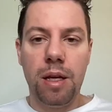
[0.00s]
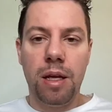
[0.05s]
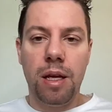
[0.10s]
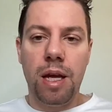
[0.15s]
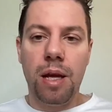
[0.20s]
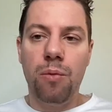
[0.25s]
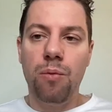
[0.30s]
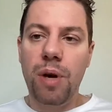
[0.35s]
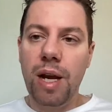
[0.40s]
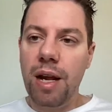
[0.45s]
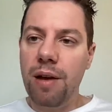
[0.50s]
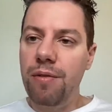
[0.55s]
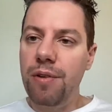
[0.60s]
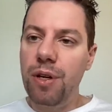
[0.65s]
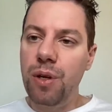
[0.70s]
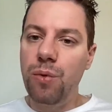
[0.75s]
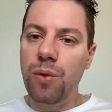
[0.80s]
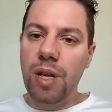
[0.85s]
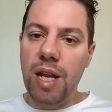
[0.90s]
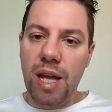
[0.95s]
And whenever
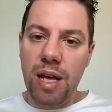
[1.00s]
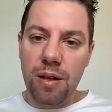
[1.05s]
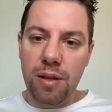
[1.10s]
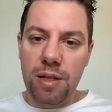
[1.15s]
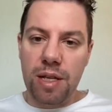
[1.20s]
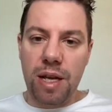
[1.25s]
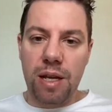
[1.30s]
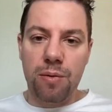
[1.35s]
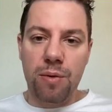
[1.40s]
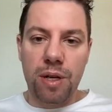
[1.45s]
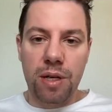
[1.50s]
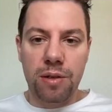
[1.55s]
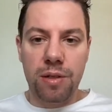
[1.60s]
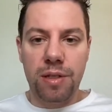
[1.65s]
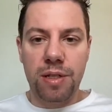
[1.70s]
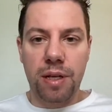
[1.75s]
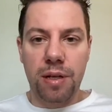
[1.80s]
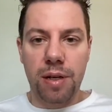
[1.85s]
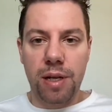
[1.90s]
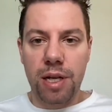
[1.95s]
you nail that, whether it's
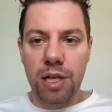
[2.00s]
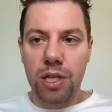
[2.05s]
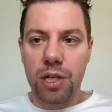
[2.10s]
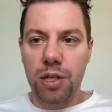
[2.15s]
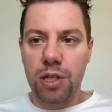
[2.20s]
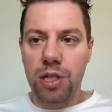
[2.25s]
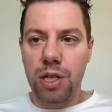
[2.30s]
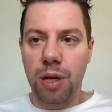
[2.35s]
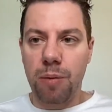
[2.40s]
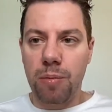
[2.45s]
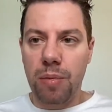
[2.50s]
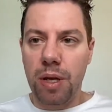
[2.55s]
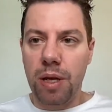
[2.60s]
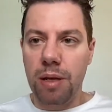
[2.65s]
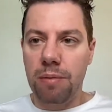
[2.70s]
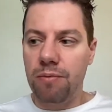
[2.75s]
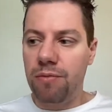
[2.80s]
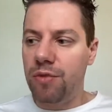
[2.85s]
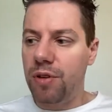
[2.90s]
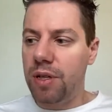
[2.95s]
a relationship
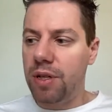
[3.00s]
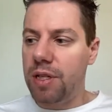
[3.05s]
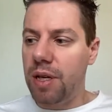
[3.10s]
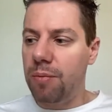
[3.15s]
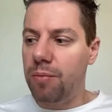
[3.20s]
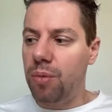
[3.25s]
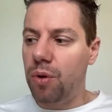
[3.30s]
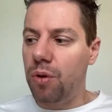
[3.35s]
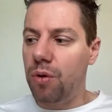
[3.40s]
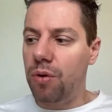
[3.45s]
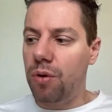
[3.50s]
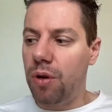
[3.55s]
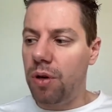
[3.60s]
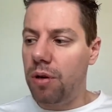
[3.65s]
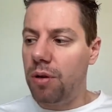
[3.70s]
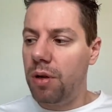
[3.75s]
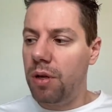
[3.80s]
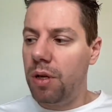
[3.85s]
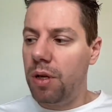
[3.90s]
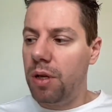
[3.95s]
and, for example, or
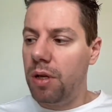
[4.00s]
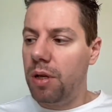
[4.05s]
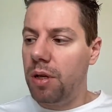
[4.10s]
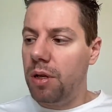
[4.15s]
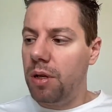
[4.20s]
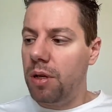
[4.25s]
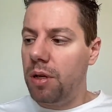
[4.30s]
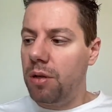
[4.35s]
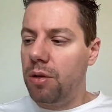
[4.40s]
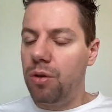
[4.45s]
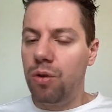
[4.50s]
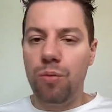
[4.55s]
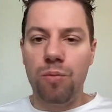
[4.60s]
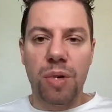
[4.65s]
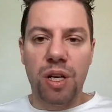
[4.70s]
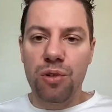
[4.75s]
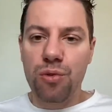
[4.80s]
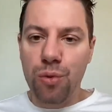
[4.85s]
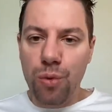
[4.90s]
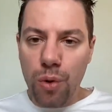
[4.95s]
too
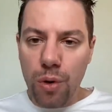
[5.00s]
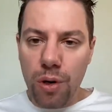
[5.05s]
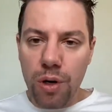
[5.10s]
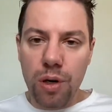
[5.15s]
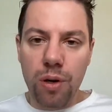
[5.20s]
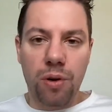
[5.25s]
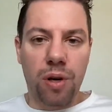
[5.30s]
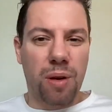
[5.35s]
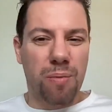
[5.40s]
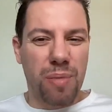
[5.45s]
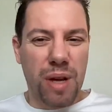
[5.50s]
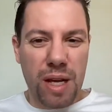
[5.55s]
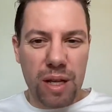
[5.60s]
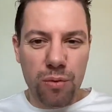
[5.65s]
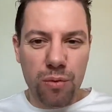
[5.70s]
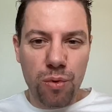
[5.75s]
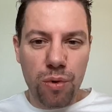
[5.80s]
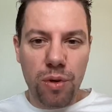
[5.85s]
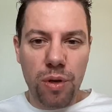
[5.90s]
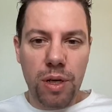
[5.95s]
much work or a bad
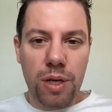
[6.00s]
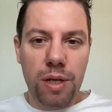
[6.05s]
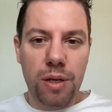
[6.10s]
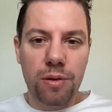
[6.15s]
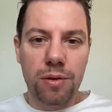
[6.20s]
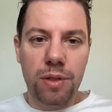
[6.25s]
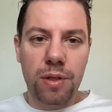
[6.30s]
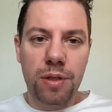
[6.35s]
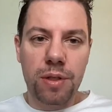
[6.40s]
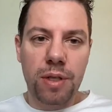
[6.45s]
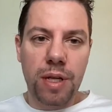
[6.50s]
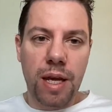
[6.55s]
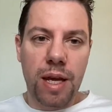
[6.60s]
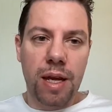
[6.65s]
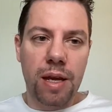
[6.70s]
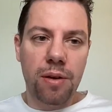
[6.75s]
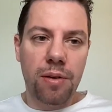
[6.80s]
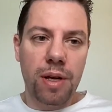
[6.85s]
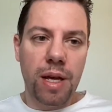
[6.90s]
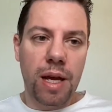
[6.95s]
work, you, you
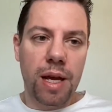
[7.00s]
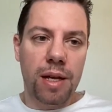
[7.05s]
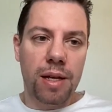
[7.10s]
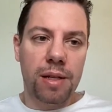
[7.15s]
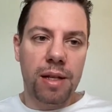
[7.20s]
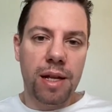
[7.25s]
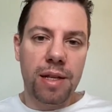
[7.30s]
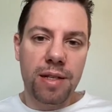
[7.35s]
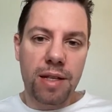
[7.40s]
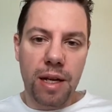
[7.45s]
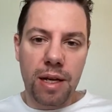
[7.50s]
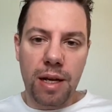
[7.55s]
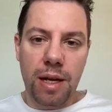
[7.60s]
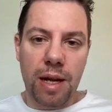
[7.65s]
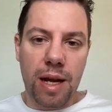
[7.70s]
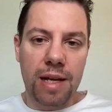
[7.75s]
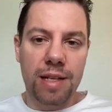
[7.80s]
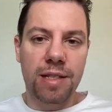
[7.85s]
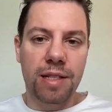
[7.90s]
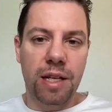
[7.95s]
say, okay, let's
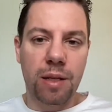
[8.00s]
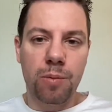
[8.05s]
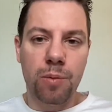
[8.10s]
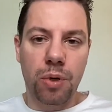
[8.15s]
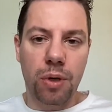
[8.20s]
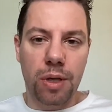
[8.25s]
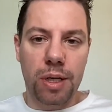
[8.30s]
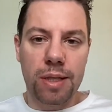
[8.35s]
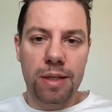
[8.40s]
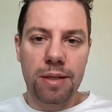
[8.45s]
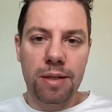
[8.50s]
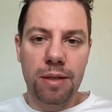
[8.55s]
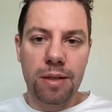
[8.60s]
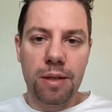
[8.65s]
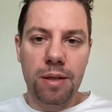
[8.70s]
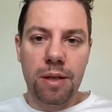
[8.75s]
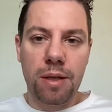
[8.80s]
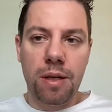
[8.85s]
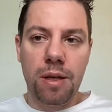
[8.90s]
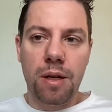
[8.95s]
analyze that point.
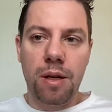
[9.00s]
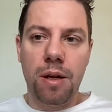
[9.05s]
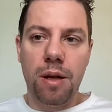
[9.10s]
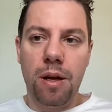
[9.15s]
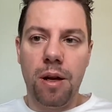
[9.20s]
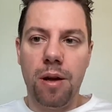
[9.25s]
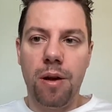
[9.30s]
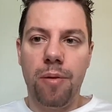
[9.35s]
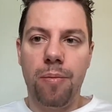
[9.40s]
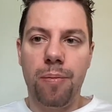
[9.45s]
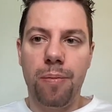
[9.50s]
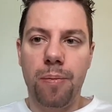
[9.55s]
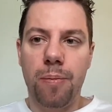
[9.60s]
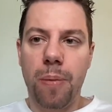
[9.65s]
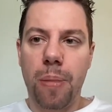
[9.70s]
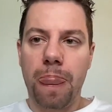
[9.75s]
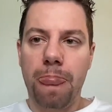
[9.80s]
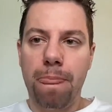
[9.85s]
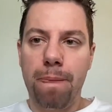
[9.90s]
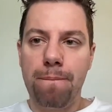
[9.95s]
Um,
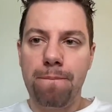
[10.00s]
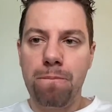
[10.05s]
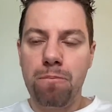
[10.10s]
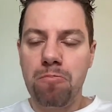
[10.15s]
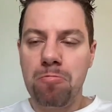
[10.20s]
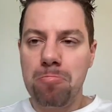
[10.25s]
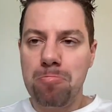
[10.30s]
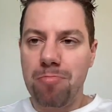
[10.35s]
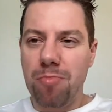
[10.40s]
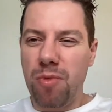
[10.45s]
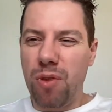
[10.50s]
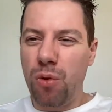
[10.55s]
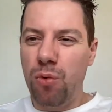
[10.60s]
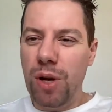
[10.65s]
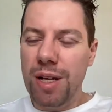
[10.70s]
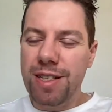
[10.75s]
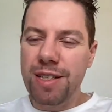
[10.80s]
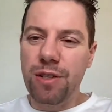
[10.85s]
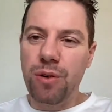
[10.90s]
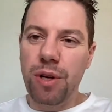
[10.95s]

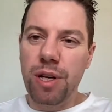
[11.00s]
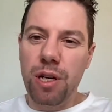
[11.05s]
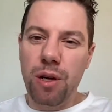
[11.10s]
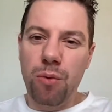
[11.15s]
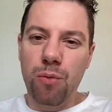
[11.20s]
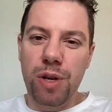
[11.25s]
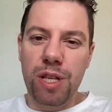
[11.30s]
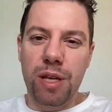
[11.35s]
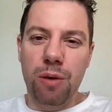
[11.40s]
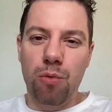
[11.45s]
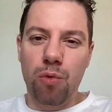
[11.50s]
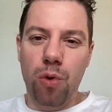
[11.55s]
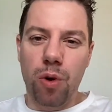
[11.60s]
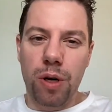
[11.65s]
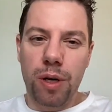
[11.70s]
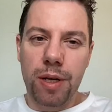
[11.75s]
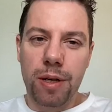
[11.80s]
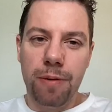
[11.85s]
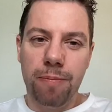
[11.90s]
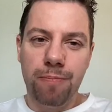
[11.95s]
what's going on with the
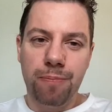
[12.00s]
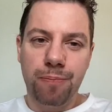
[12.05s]
work?